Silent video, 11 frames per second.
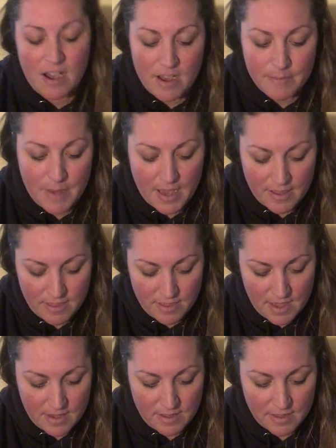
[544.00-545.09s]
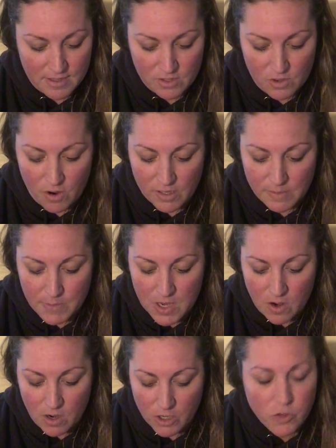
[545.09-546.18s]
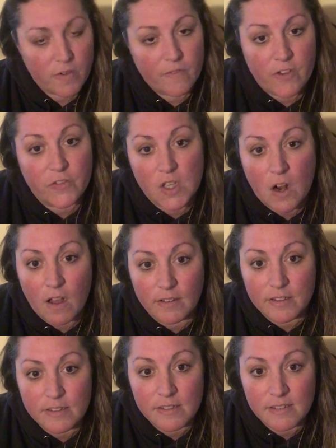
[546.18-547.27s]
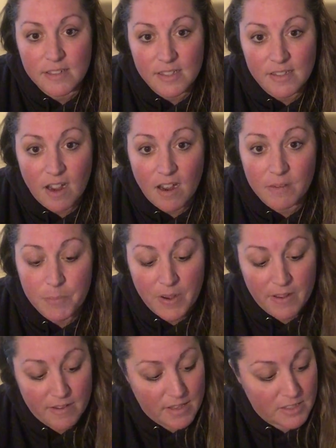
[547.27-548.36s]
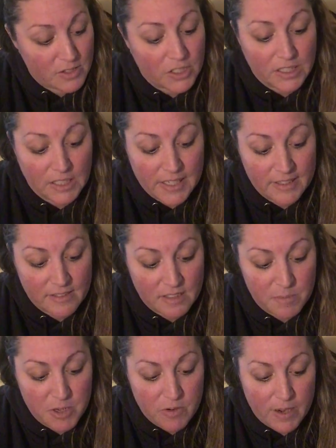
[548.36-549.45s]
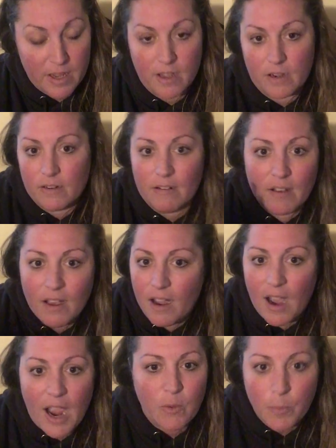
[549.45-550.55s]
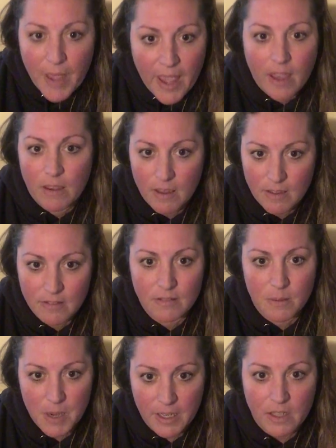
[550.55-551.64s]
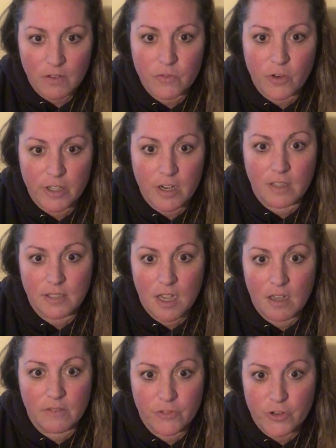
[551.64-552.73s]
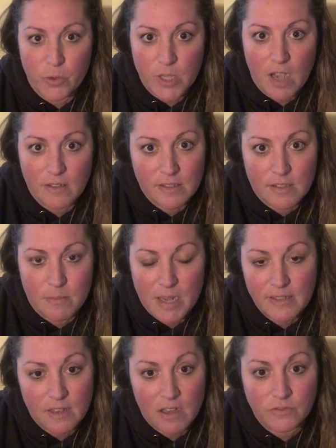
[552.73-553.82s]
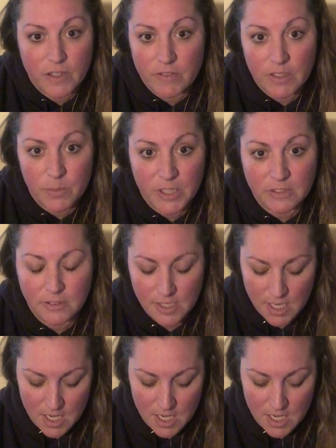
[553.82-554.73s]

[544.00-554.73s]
I think this cost me $150 to start, but it's looking like it's gonna be great, and I will pay the money for no toxins in my stuff. I really will.